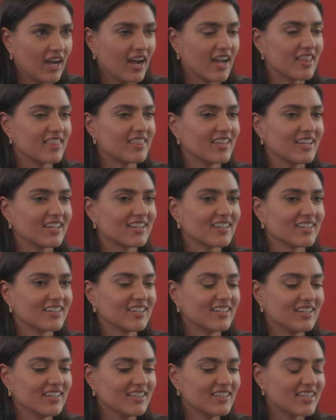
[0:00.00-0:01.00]
I think
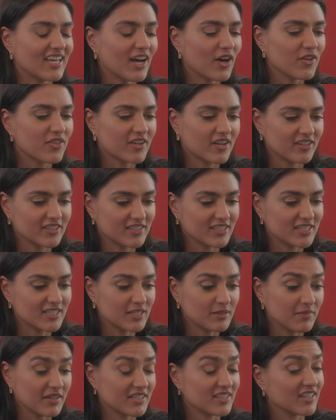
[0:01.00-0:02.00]
the healthcare
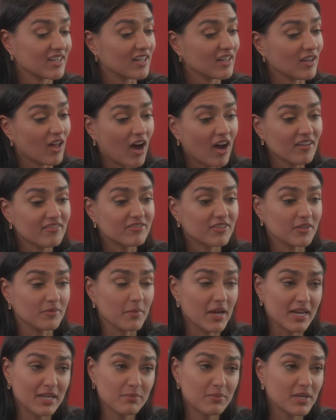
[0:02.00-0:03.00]
system has done a lot for
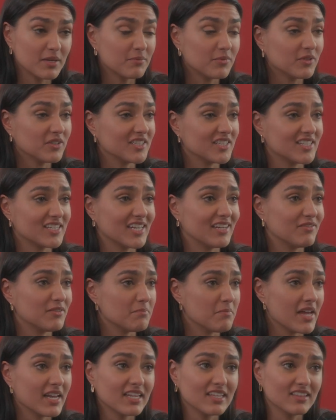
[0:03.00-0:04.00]
many people and saved
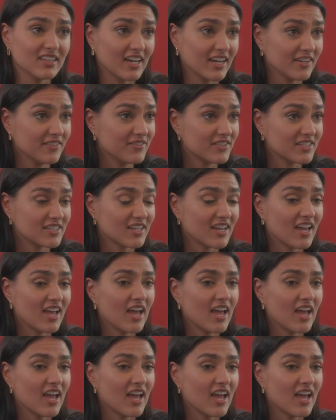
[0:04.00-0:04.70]
many lives.